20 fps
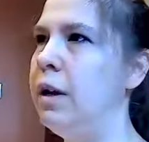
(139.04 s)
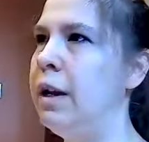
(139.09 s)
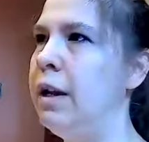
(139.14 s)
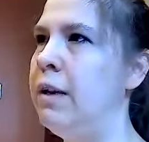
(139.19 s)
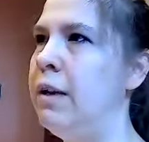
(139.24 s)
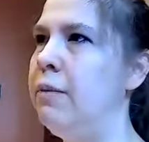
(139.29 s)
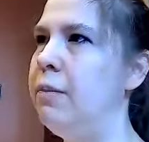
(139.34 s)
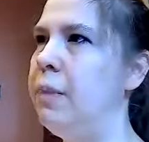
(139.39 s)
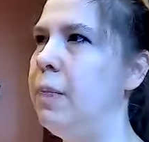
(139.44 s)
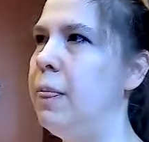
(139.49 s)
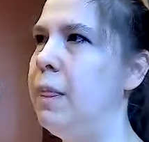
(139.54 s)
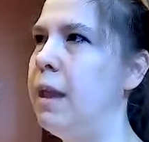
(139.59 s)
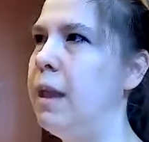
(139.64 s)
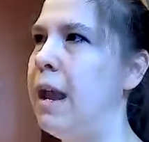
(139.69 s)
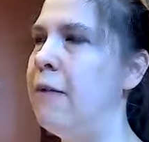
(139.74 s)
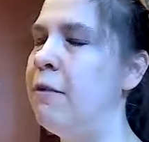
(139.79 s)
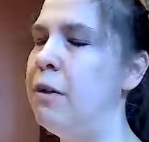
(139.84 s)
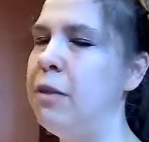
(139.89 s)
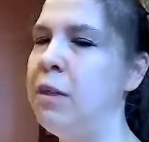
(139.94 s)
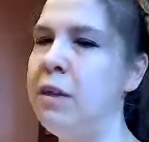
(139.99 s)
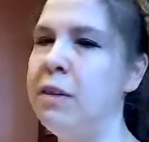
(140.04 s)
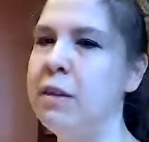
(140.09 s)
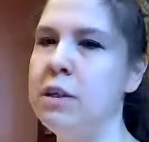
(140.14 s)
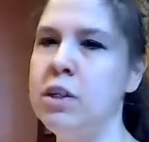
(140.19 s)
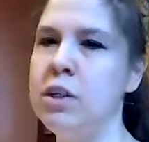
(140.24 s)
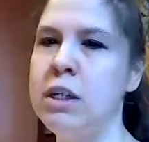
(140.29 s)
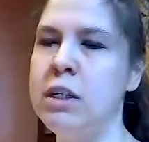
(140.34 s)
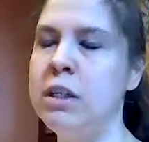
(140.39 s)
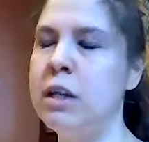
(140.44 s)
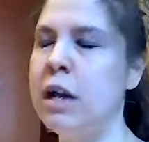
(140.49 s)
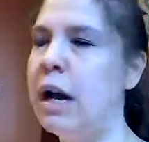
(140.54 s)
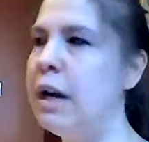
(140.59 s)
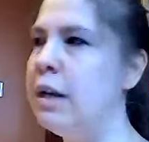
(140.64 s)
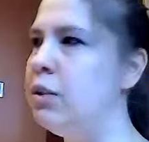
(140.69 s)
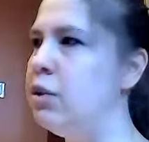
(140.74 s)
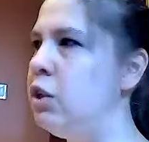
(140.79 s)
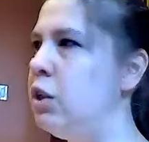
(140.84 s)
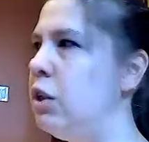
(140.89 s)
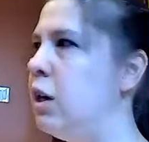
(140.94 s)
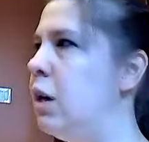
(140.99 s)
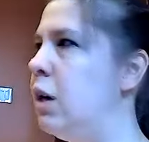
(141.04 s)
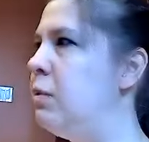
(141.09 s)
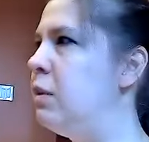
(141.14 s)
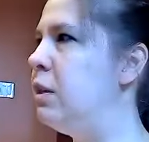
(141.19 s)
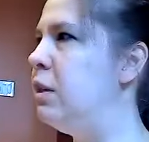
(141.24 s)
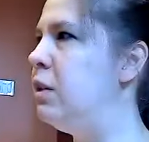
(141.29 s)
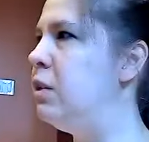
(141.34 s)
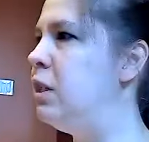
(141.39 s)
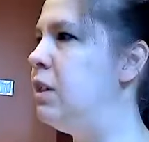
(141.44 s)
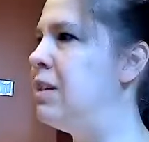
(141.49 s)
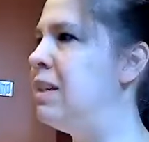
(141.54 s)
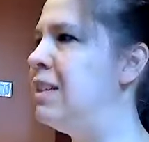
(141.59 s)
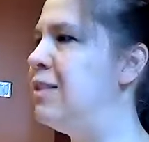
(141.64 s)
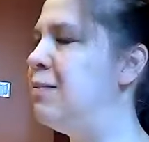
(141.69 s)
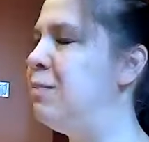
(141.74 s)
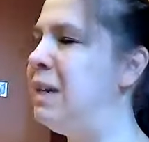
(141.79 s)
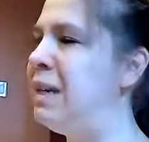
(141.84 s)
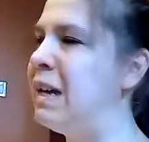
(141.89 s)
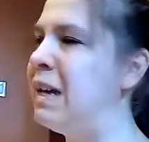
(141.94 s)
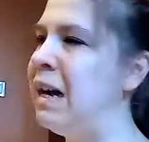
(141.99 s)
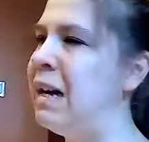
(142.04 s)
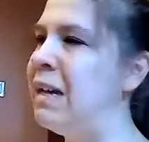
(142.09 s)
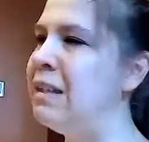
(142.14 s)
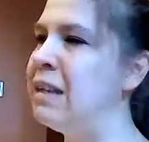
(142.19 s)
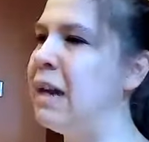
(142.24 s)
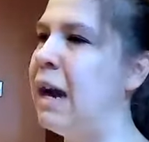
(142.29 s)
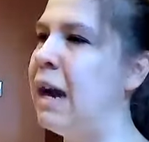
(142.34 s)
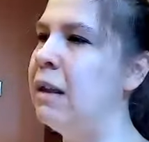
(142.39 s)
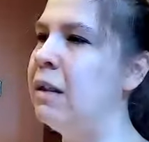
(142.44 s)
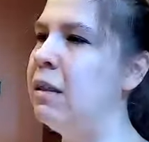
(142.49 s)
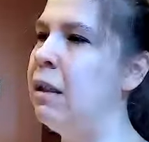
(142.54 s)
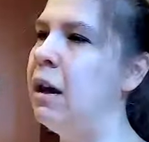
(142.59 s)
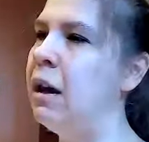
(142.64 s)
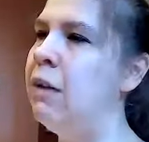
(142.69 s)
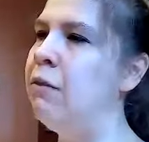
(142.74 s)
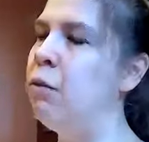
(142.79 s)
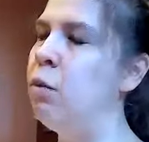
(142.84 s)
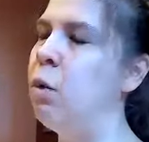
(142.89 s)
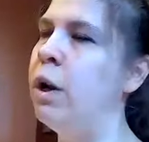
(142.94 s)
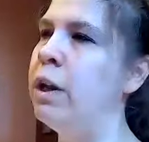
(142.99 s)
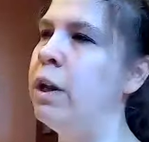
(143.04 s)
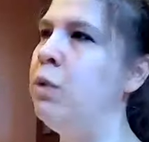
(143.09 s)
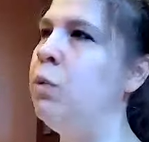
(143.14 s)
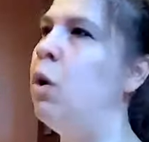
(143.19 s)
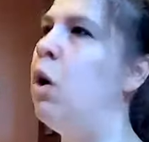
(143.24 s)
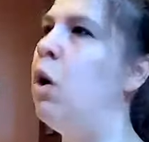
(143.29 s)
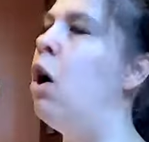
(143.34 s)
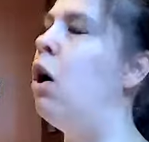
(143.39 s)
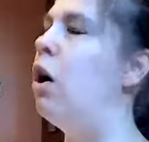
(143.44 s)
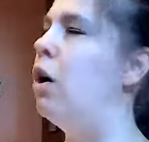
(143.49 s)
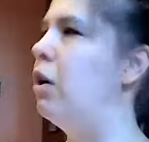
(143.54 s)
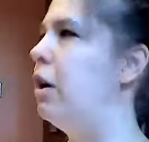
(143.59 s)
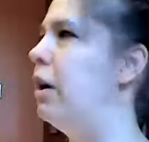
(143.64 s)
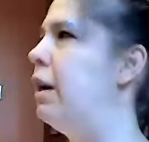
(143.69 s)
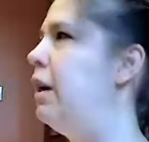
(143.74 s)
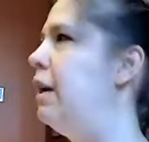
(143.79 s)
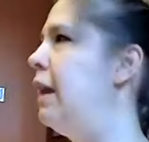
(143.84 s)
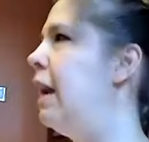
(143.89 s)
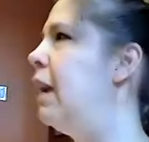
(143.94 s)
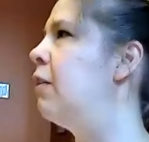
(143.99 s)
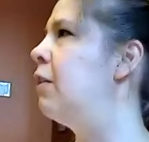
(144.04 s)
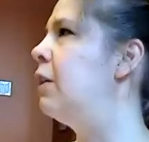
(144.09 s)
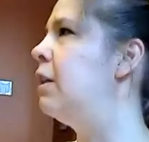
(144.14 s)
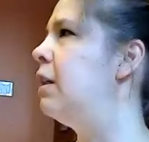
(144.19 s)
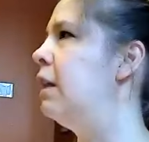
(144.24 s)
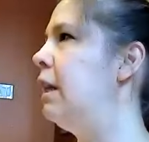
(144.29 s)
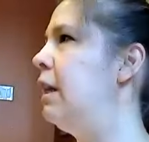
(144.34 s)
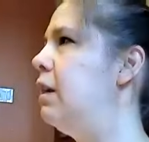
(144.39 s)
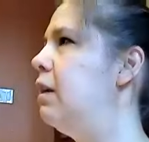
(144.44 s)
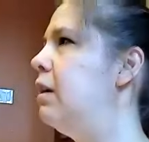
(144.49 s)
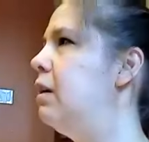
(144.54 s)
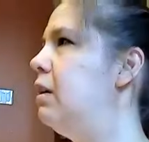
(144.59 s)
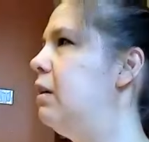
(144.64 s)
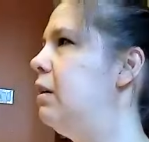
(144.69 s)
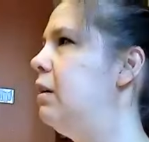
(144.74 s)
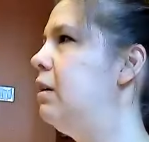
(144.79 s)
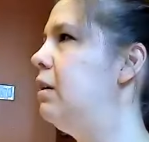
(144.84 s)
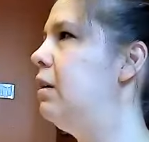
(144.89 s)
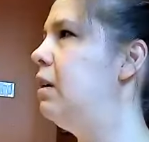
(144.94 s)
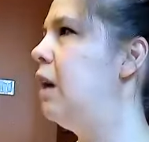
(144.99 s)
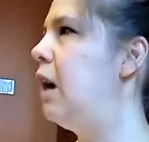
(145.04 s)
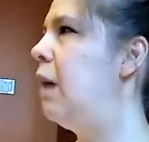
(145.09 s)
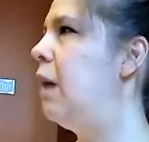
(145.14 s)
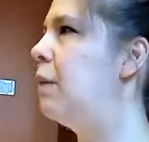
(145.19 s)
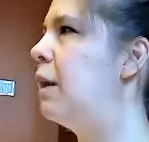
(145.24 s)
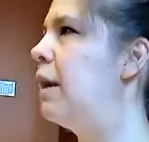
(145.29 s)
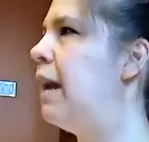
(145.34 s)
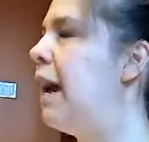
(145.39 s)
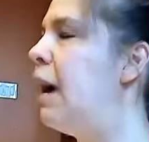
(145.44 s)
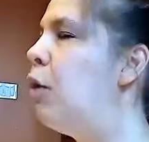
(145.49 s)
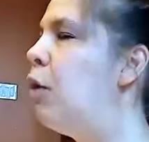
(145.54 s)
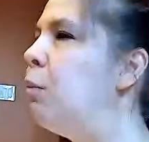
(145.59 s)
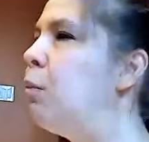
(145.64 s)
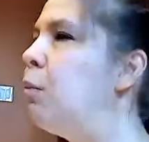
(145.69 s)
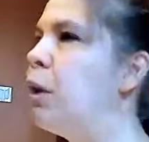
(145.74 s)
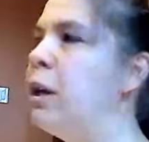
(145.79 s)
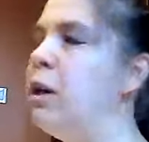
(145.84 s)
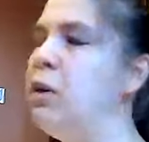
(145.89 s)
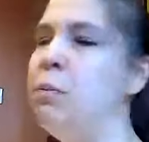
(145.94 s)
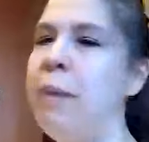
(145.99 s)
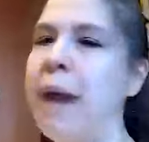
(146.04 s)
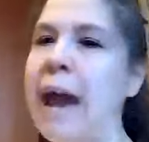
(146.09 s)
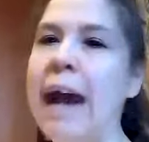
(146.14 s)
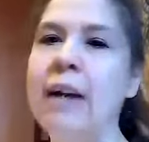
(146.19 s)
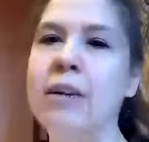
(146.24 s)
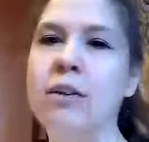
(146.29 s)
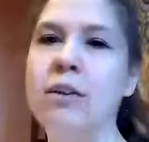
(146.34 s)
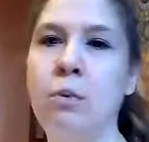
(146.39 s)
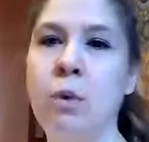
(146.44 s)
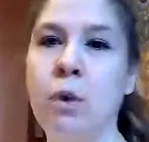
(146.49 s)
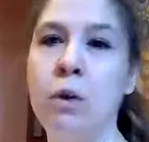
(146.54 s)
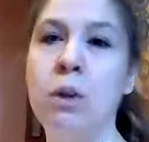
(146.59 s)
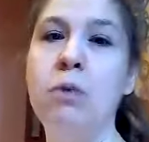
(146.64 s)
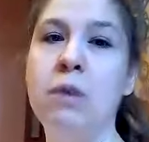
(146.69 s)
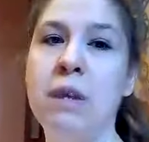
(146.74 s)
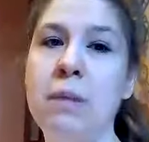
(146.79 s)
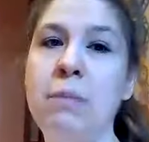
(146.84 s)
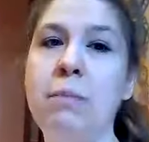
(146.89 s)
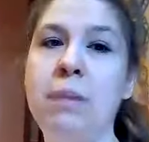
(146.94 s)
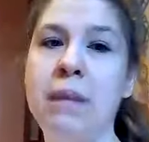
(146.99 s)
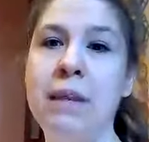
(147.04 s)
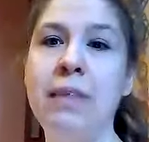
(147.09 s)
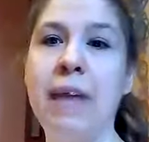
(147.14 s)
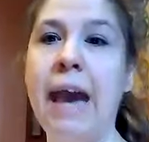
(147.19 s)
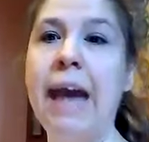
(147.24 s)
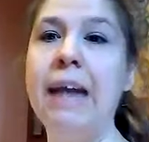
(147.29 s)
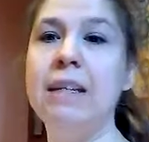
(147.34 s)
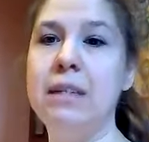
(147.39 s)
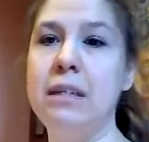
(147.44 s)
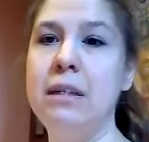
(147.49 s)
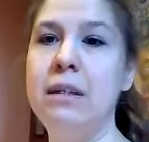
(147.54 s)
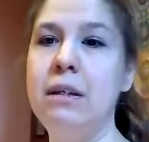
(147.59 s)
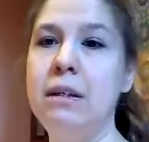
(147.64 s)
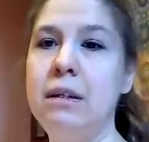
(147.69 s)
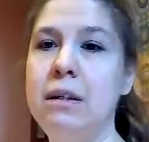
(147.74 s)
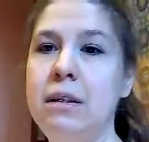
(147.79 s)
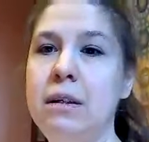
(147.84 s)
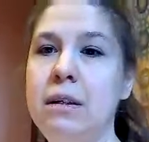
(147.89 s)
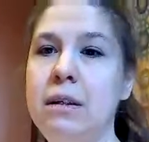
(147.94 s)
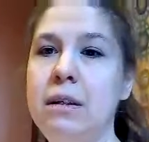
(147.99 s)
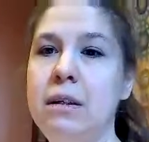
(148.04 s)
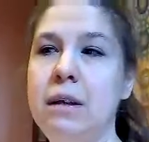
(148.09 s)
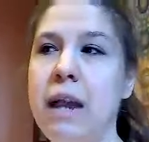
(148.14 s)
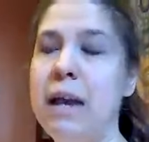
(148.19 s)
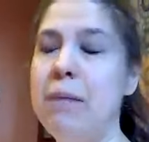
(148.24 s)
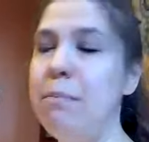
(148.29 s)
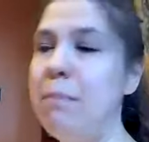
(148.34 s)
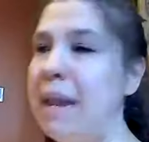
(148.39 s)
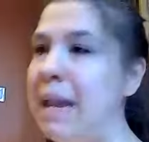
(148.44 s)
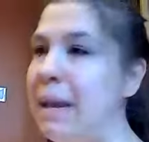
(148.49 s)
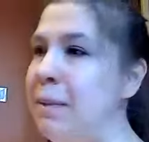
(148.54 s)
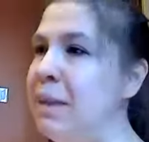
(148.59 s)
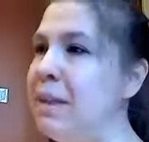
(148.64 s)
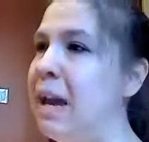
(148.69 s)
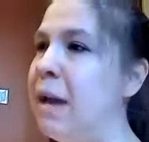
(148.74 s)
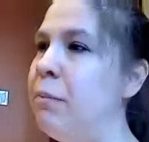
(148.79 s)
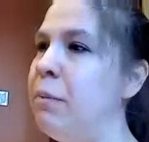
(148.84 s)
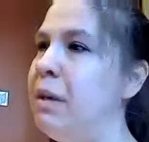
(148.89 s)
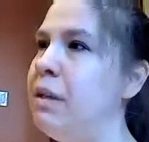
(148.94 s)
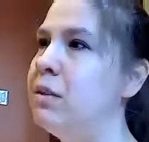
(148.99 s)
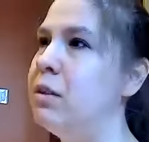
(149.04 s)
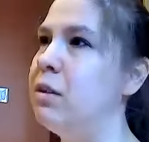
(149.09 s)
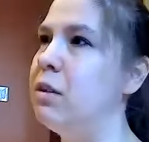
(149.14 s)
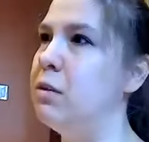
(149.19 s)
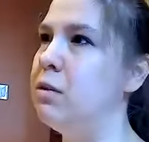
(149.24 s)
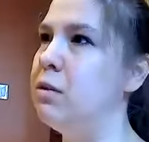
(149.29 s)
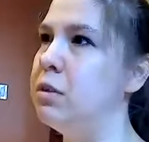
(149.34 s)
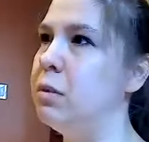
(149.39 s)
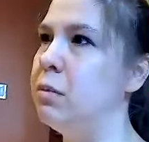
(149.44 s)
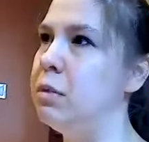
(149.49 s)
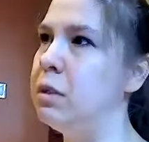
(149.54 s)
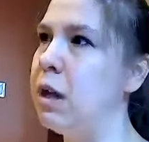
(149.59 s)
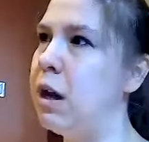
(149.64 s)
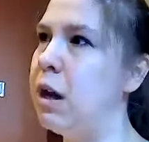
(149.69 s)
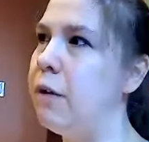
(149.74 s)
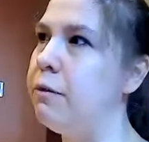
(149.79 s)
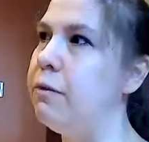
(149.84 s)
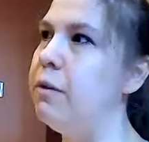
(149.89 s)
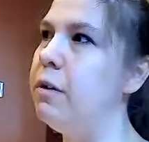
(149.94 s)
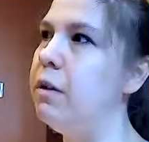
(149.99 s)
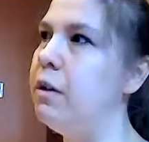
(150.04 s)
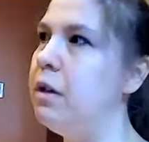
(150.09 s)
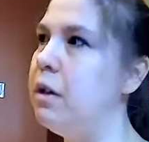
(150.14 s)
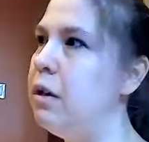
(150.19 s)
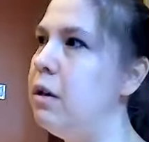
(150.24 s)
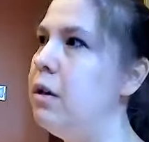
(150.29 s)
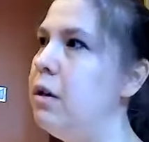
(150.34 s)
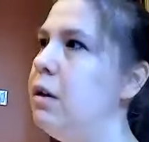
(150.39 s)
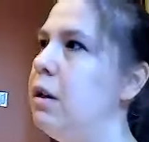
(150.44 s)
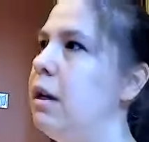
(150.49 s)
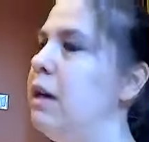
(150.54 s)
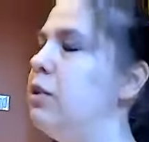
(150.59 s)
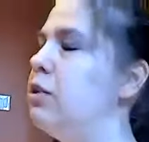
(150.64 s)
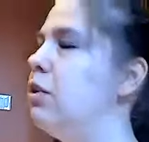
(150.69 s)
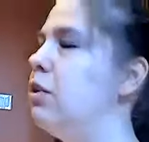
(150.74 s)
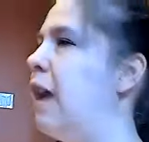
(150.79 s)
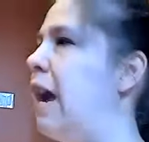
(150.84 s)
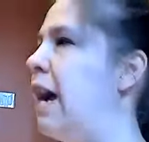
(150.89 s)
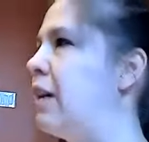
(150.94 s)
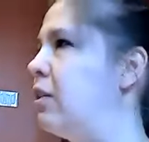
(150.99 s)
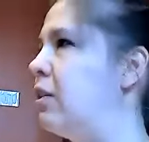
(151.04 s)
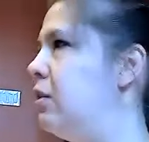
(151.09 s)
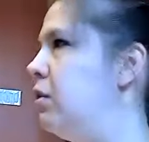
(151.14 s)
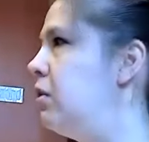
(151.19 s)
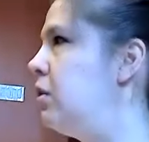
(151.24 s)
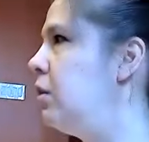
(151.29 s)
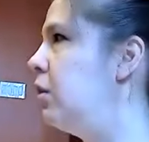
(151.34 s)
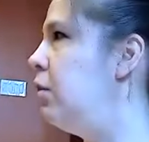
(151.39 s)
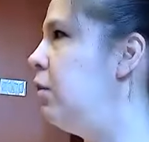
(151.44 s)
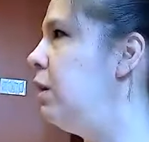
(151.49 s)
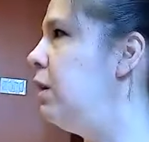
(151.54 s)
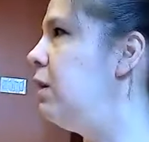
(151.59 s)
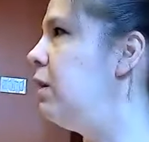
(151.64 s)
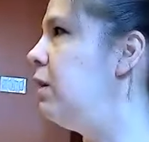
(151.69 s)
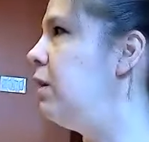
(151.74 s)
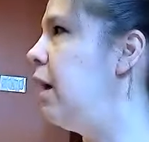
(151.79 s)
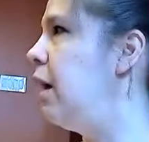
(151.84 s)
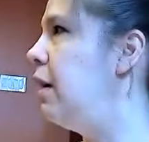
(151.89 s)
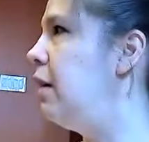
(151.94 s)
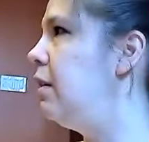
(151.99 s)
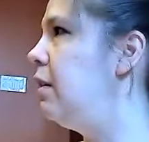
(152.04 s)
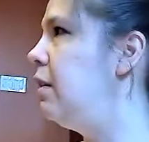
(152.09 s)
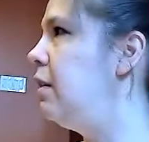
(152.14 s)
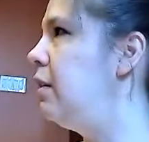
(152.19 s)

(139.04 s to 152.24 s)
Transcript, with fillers: Right? Everything that she does, she comes in and she says, Because I love what you are inherently, I'm going to help bring you back to where you can be that. And maybe that means that there's some tough interactions that go into that.